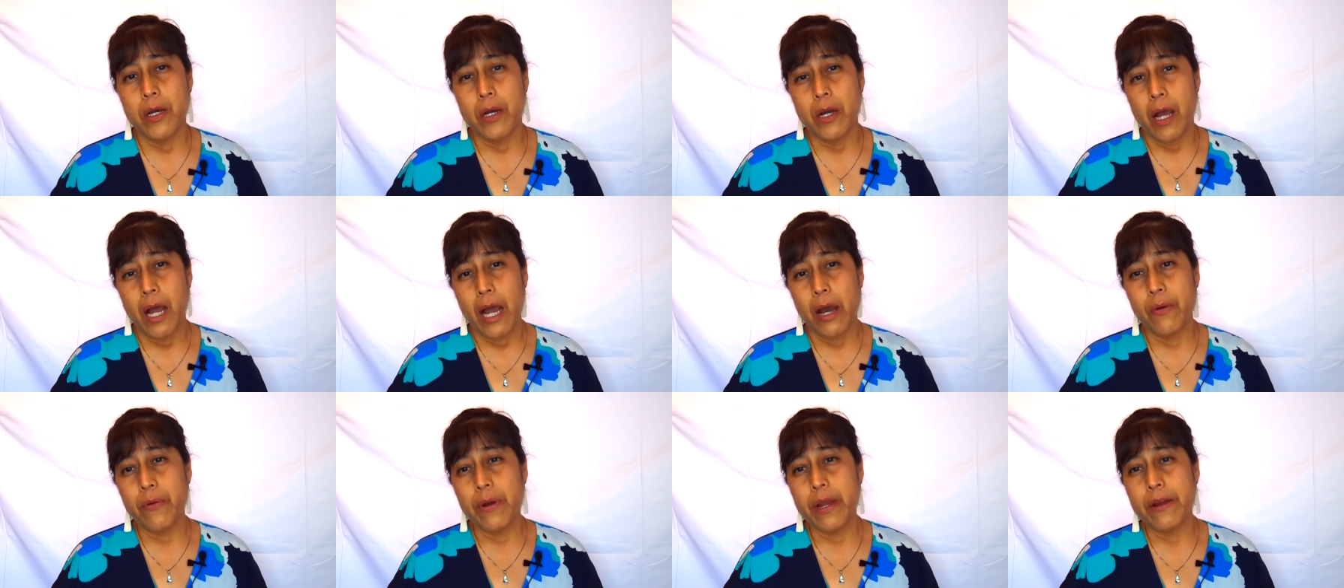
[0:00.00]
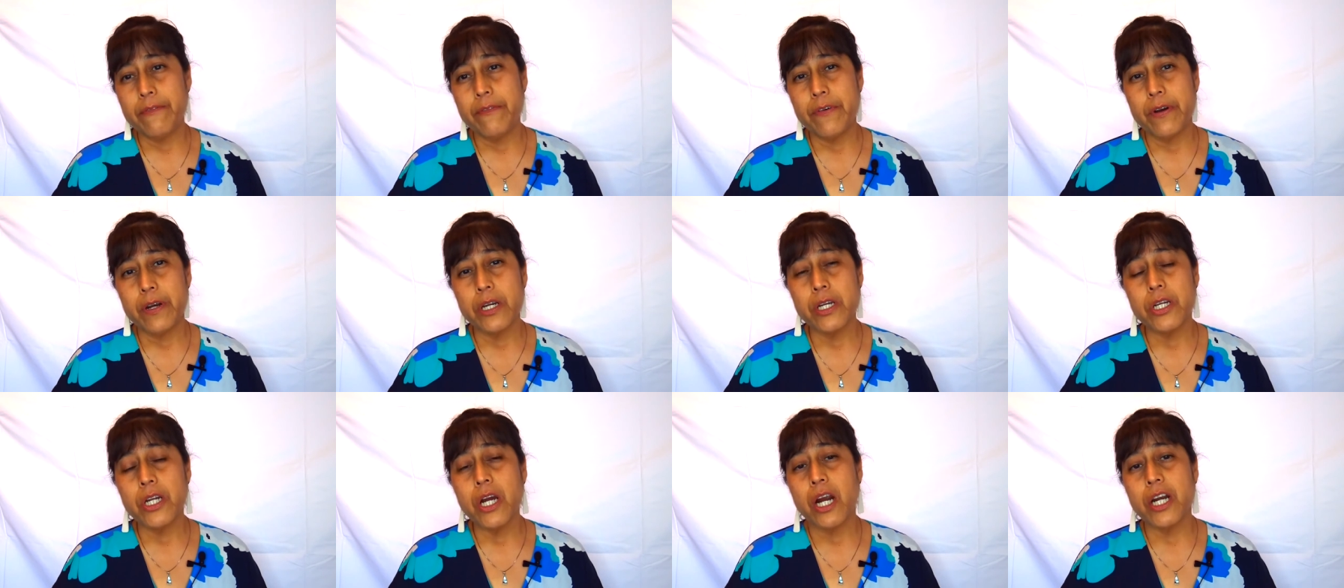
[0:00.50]

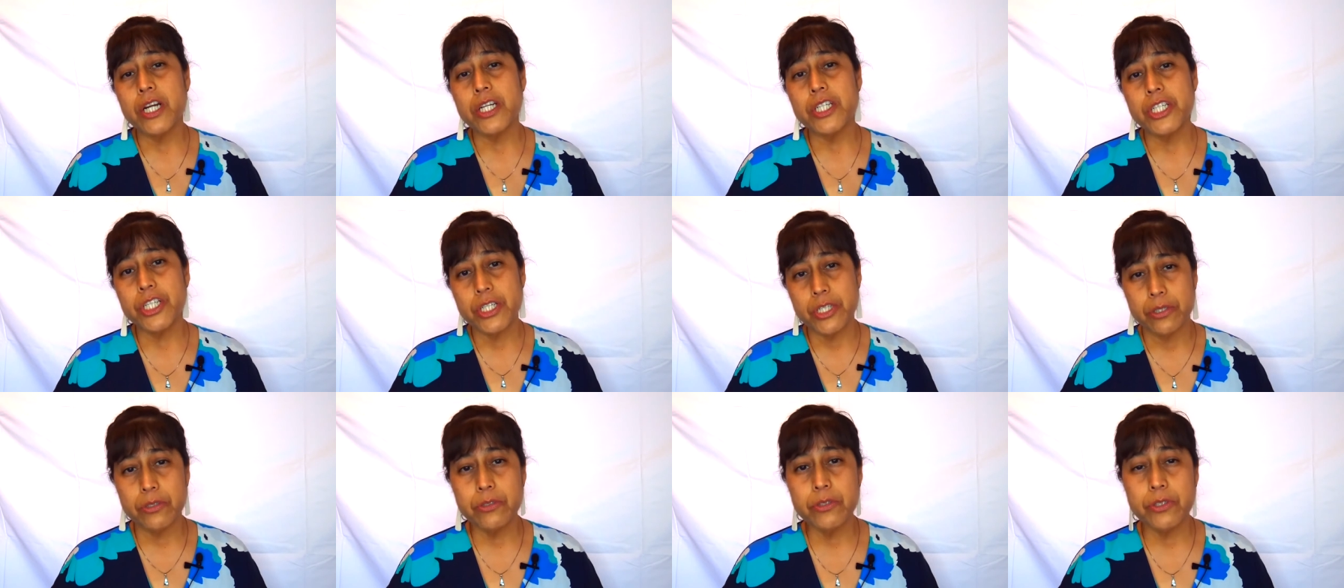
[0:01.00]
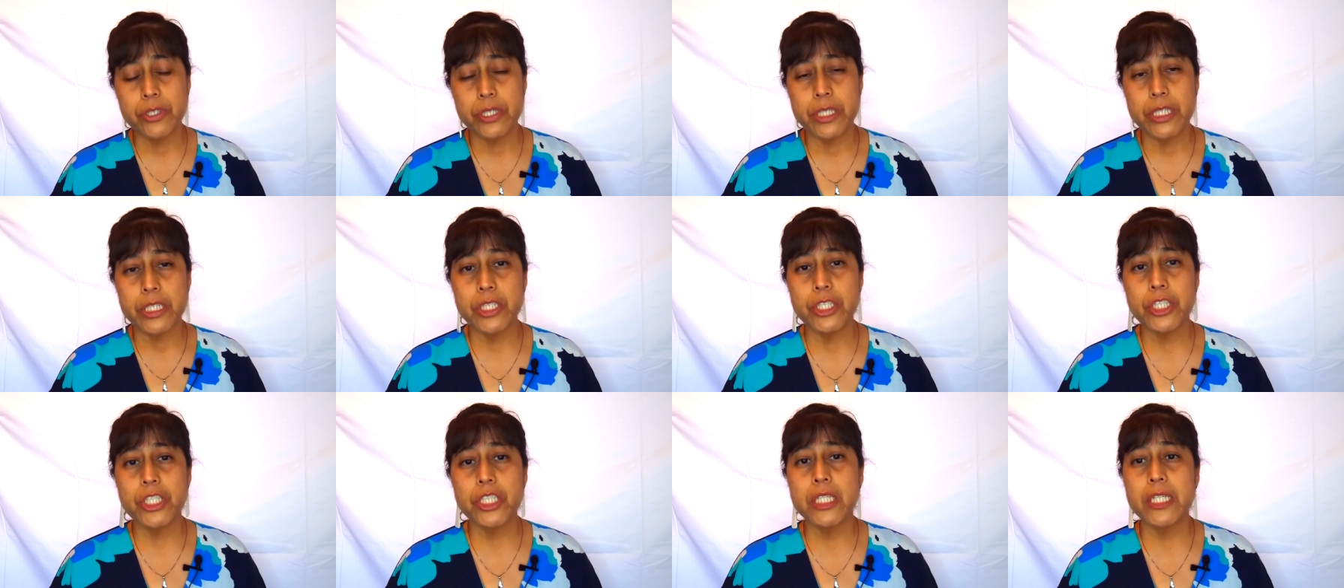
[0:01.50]
However, our
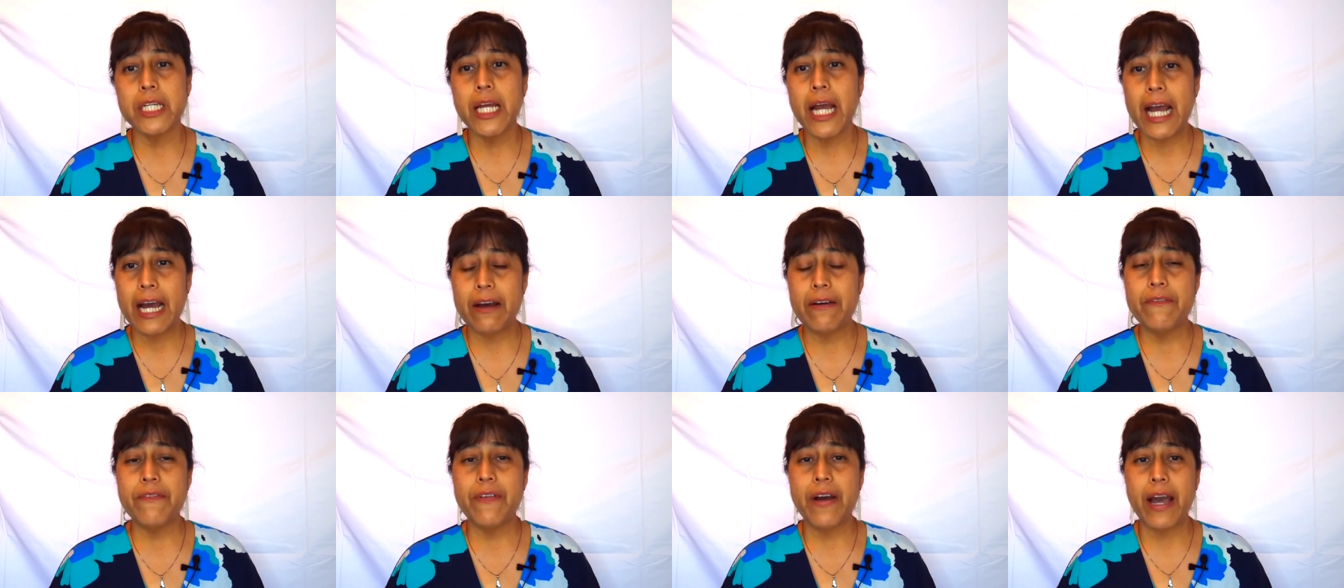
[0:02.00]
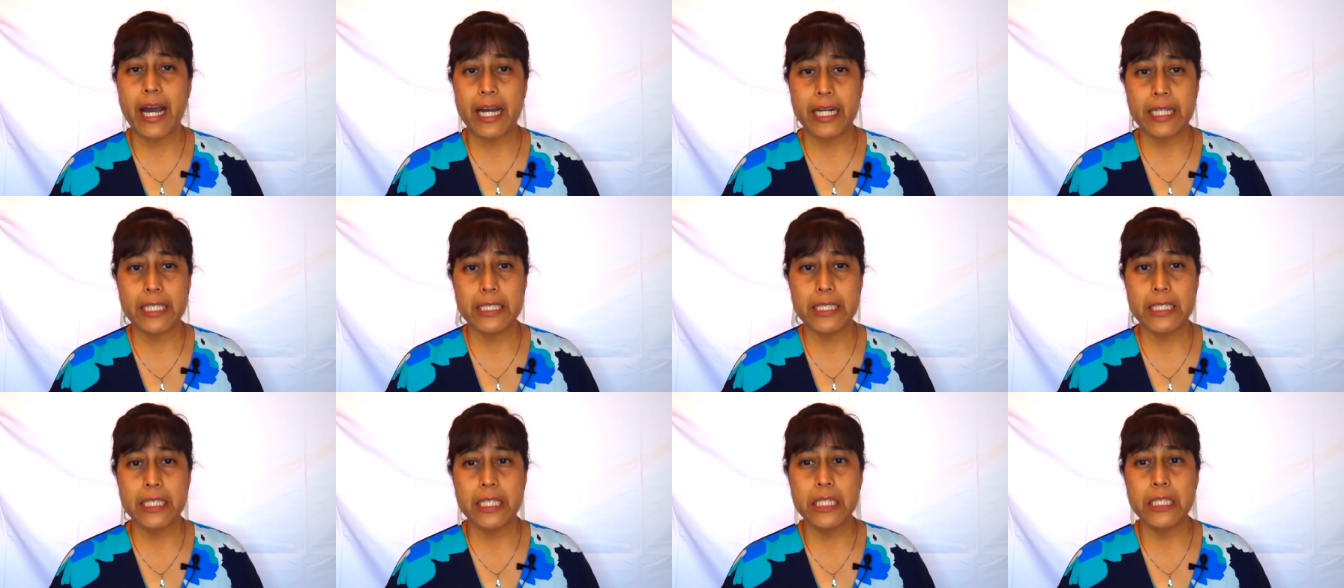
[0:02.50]
children should have
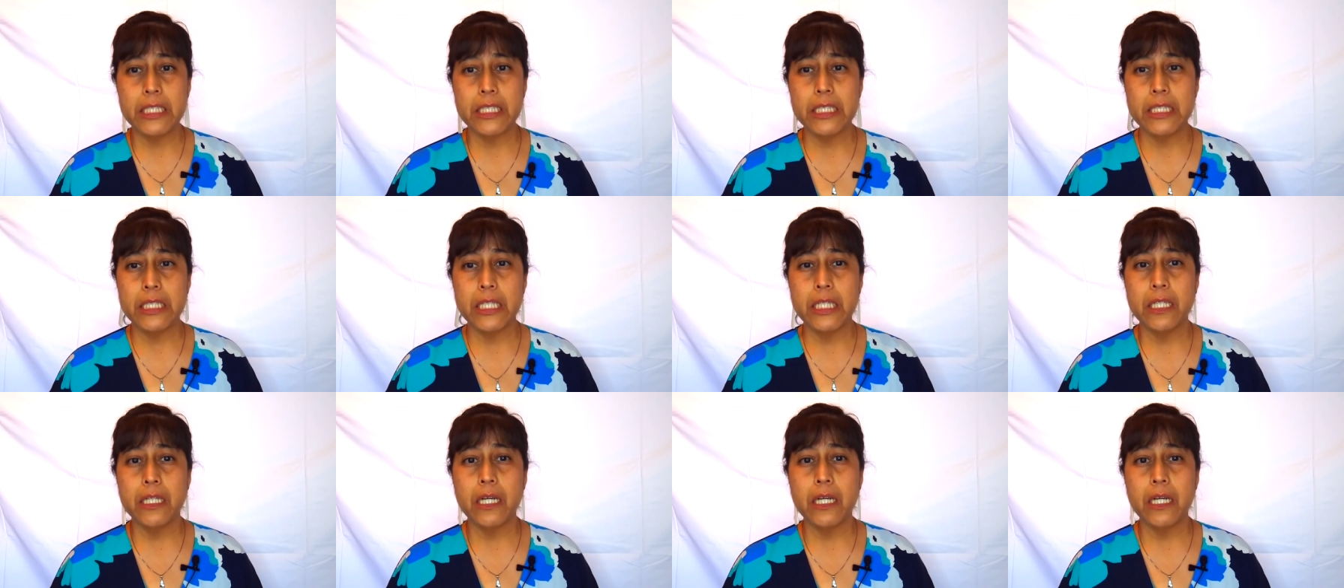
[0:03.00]
access,